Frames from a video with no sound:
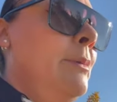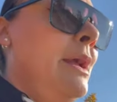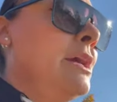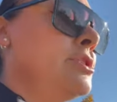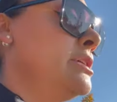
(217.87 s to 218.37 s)
We
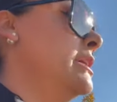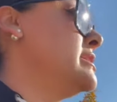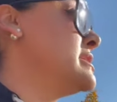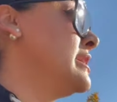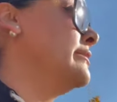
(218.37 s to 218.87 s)
actually
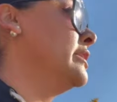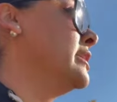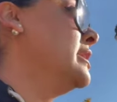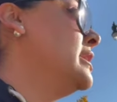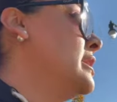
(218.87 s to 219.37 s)

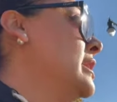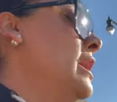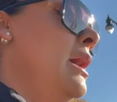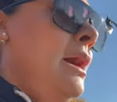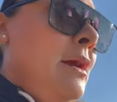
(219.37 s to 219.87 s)
discovered
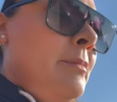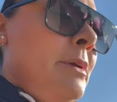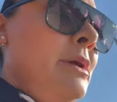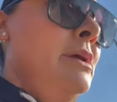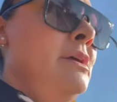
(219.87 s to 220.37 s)
um,
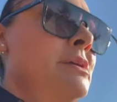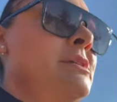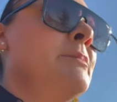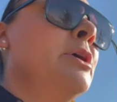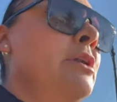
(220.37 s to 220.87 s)
some good